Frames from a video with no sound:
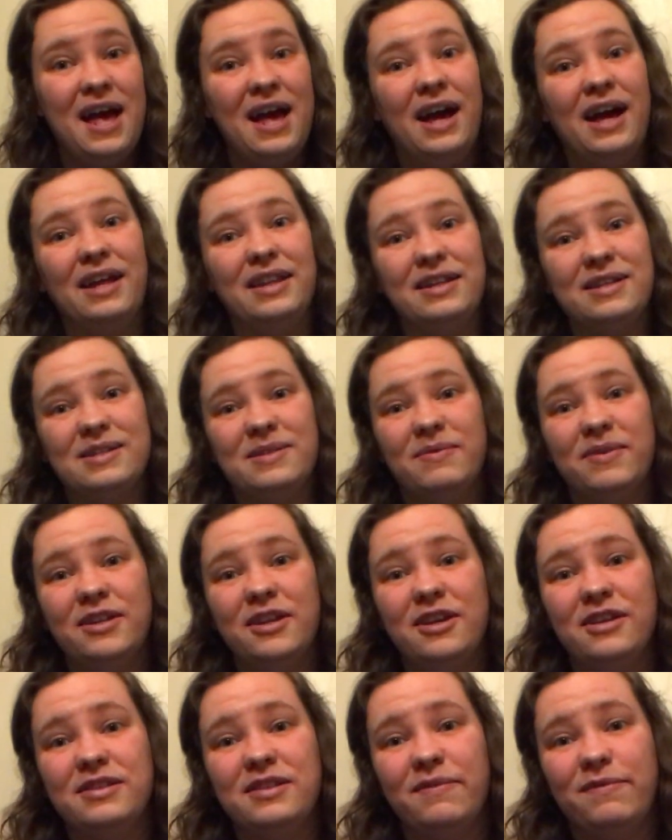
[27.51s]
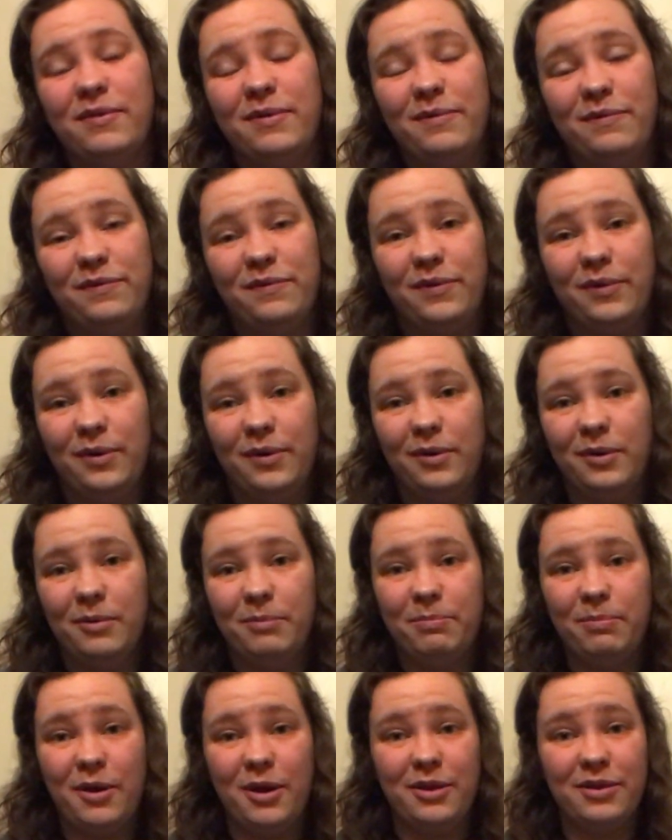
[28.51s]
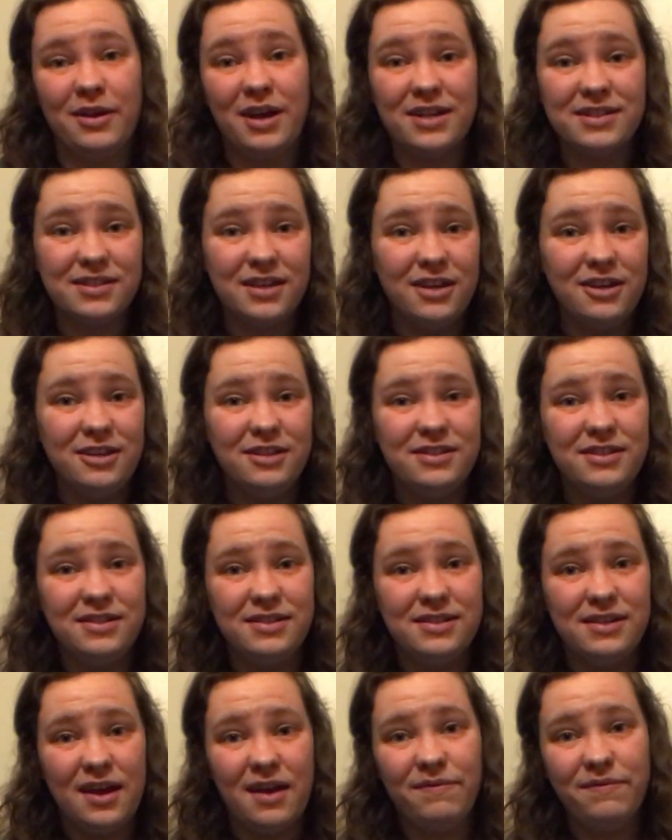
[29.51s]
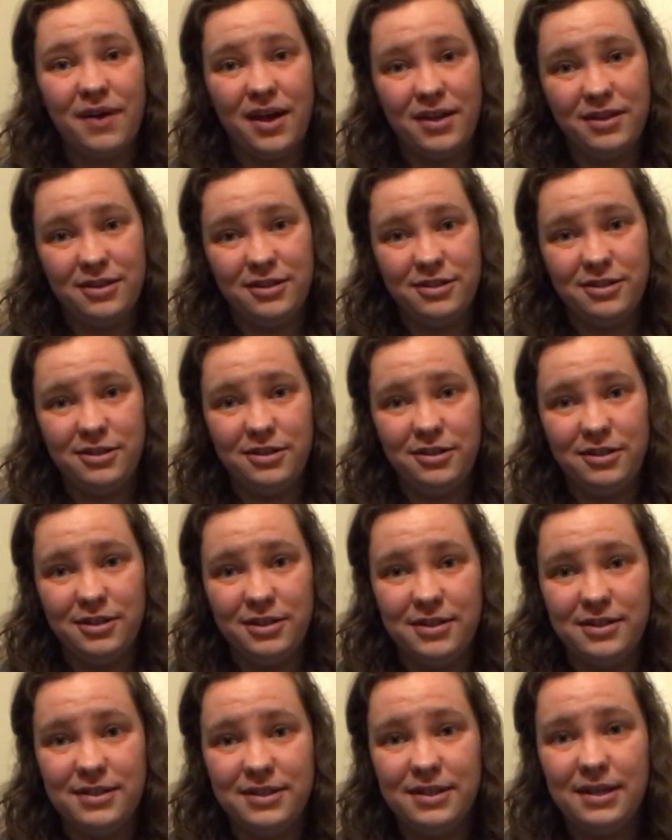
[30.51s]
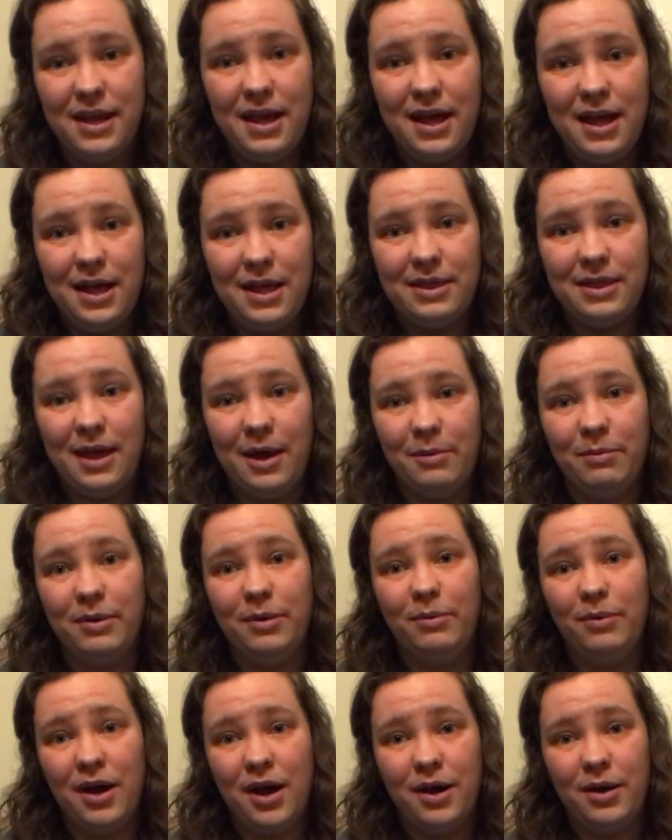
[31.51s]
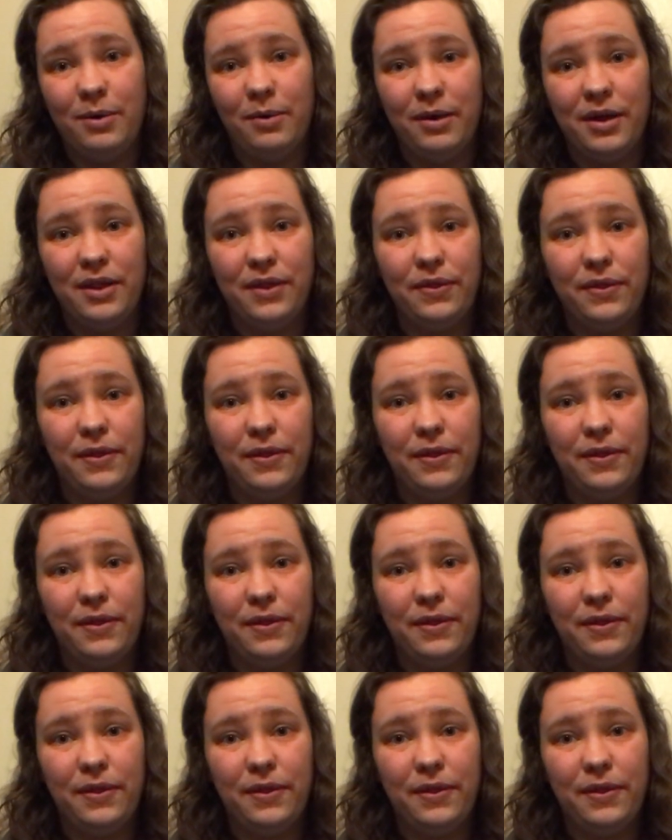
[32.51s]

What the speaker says: and that's been no different for both us at UCCF and the students that we work with.